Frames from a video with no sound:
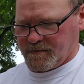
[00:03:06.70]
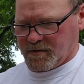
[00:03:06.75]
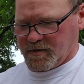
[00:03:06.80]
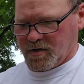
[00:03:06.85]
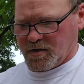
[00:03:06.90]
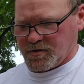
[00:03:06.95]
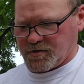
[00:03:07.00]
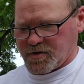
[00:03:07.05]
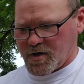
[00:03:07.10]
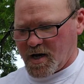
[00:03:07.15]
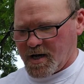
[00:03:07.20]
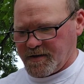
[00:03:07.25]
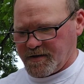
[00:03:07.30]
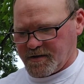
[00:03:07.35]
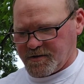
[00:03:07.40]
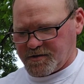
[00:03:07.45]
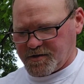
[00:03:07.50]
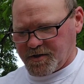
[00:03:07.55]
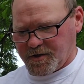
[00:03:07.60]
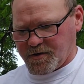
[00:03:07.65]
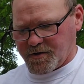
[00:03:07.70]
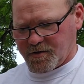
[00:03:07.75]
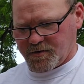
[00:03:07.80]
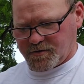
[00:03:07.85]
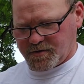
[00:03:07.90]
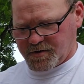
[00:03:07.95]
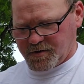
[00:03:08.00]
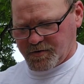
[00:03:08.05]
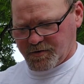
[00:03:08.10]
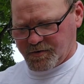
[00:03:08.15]
gonna try this year
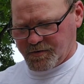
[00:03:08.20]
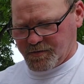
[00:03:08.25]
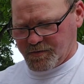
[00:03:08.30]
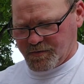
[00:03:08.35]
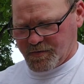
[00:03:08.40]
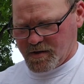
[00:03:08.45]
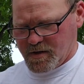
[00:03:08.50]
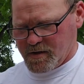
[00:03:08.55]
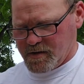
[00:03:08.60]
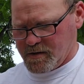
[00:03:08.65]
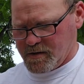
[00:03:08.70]
to